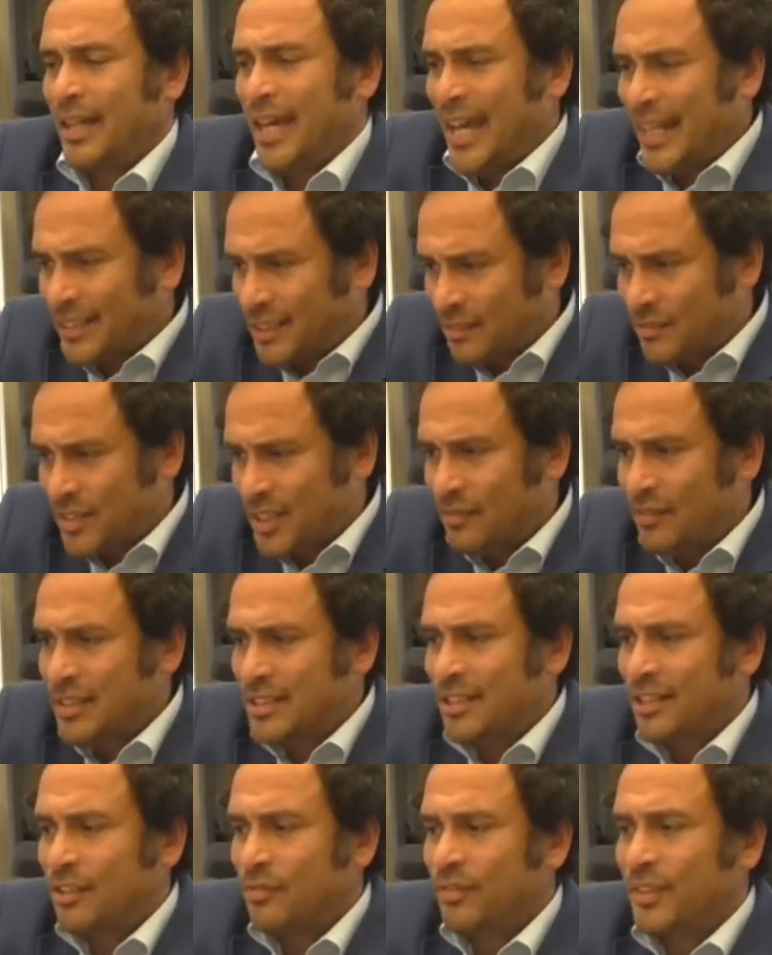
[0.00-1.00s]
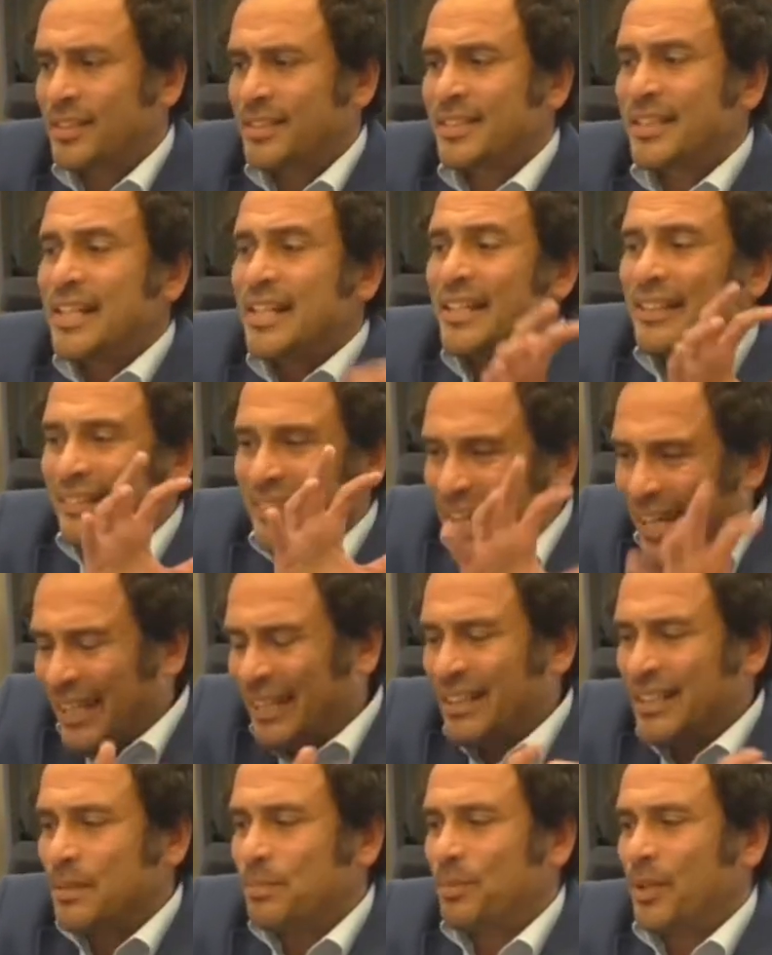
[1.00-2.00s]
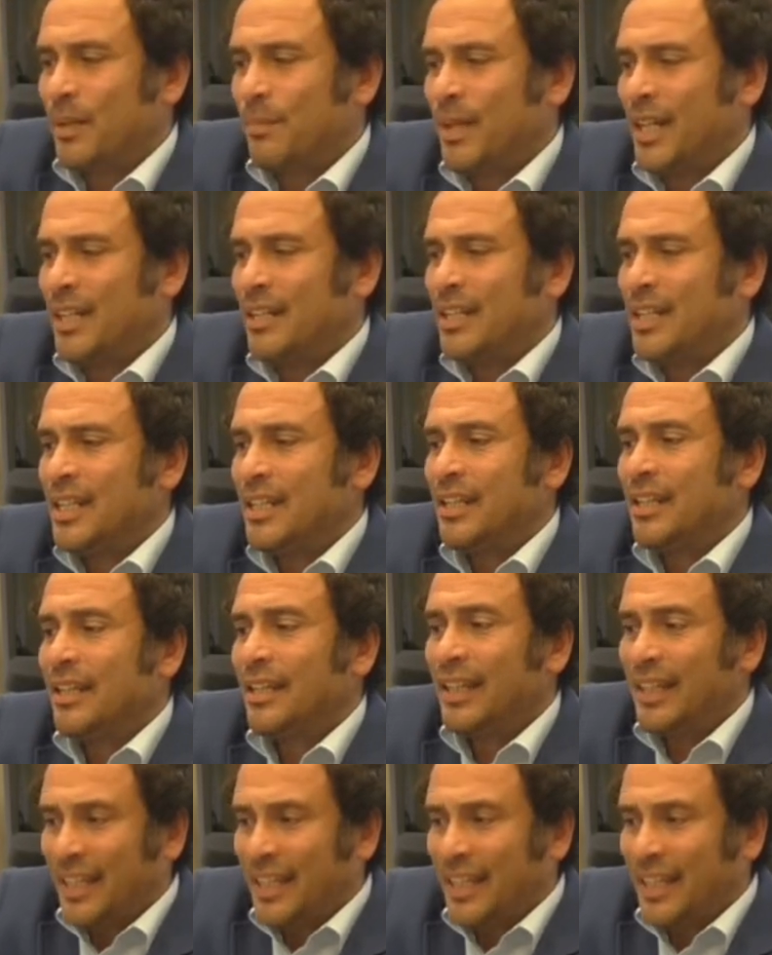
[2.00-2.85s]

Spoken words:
active civil servants tackling primarily,